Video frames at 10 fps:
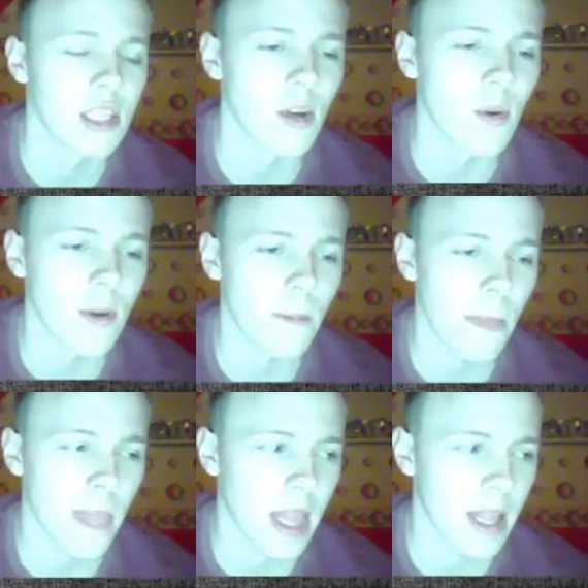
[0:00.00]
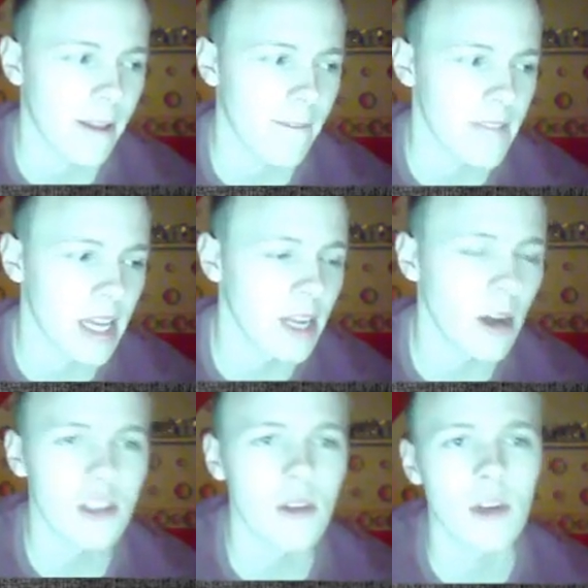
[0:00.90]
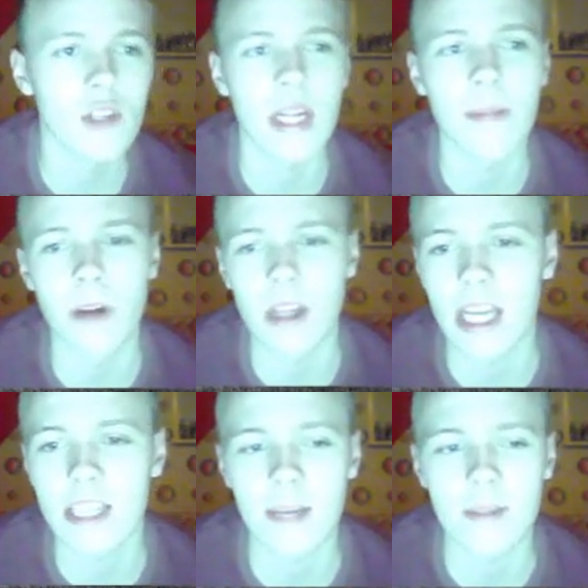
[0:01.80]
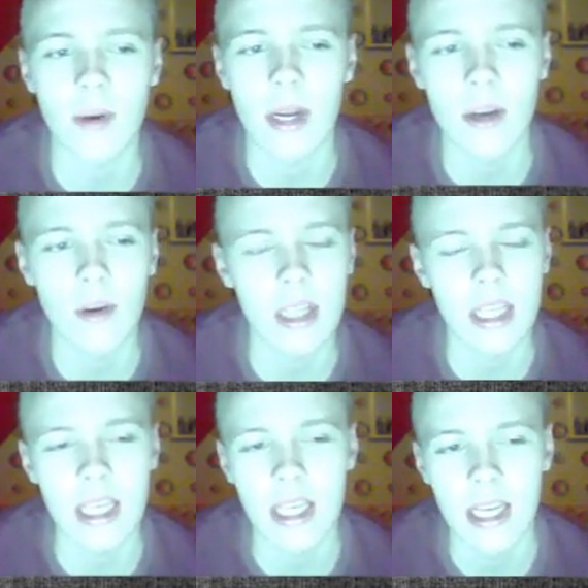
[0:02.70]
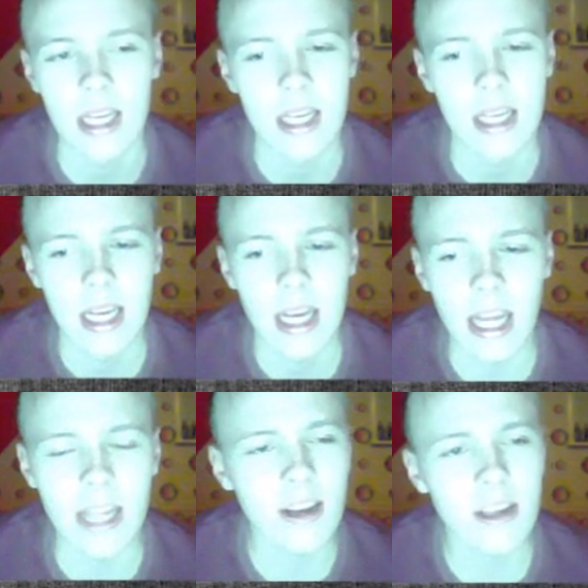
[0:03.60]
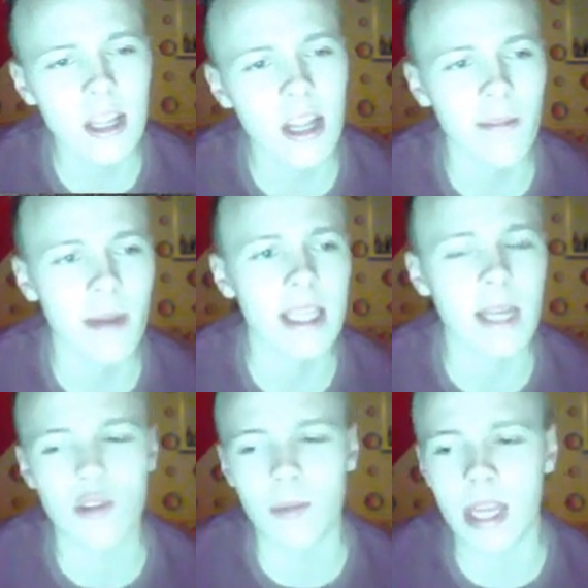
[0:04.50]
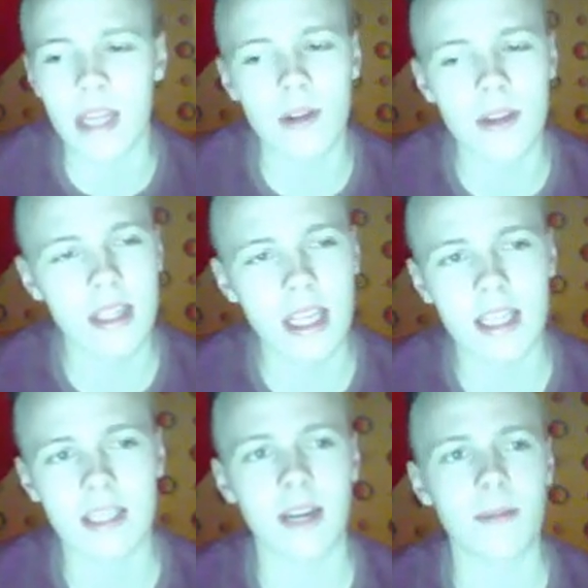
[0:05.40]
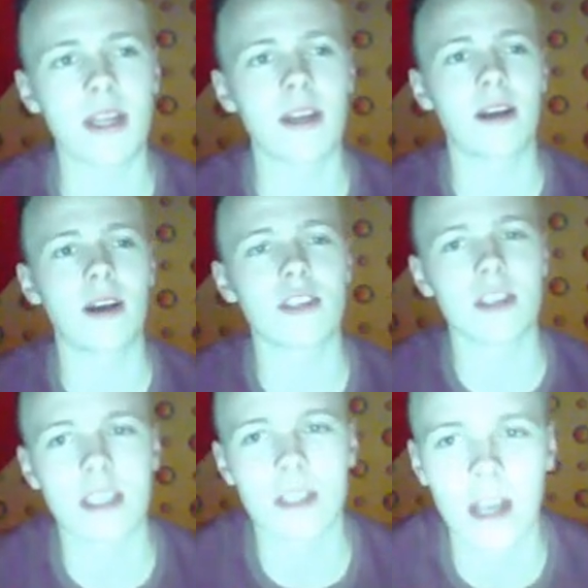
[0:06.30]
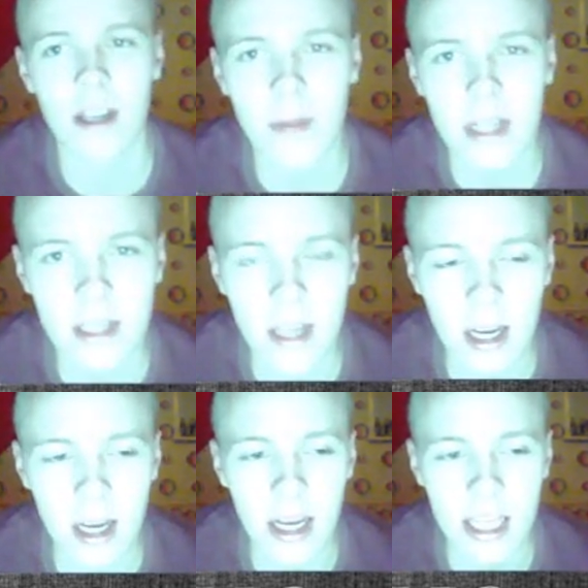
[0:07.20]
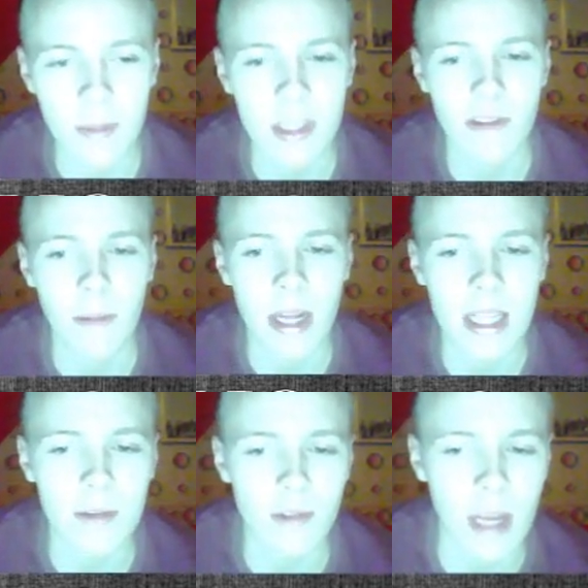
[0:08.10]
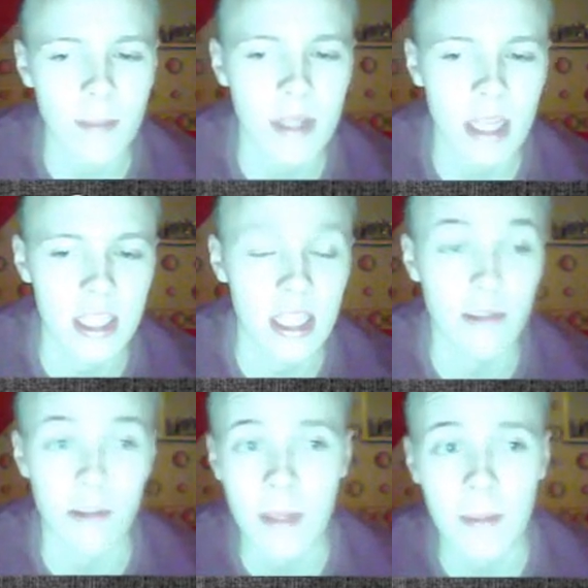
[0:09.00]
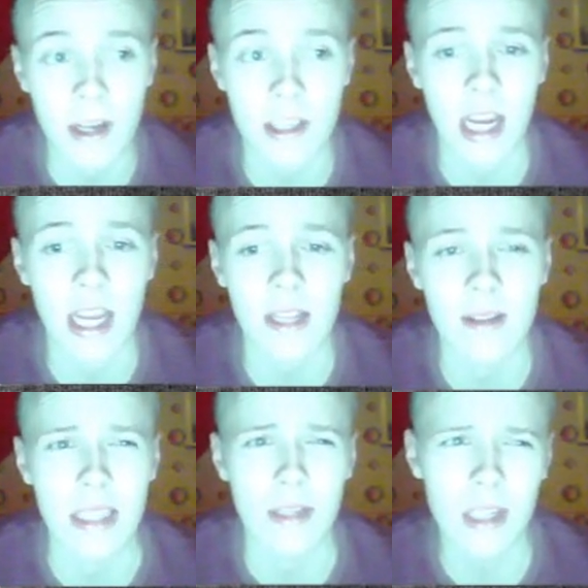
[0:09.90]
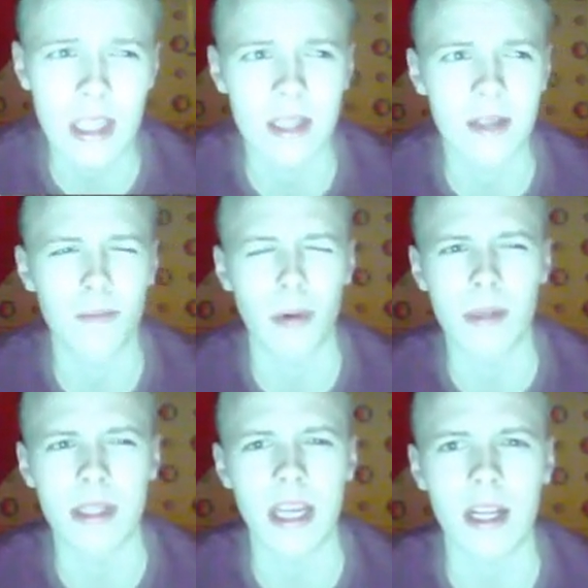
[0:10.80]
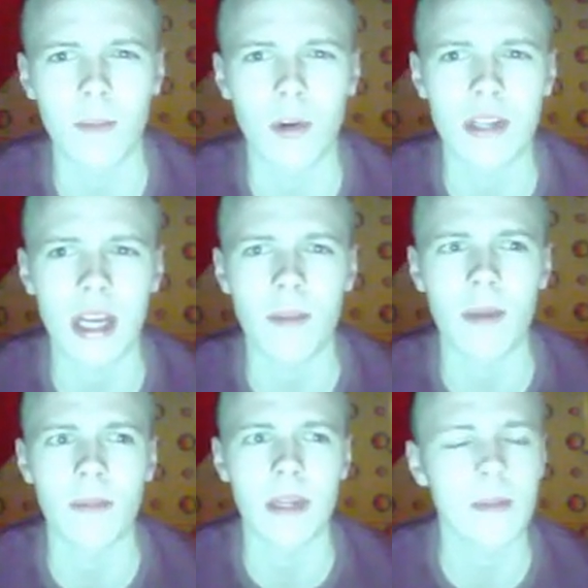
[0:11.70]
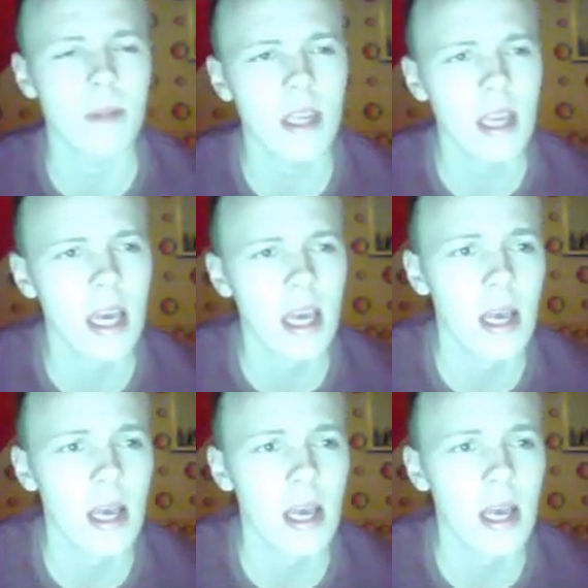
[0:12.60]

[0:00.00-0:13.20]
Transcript: So, and he also knows what I brought last time, so I know that it caused a lot of mind games for me. I don't think it's gonna be causing us a lot of as much of a mind games for him as it did for me, because I usually probably take more time in my team building.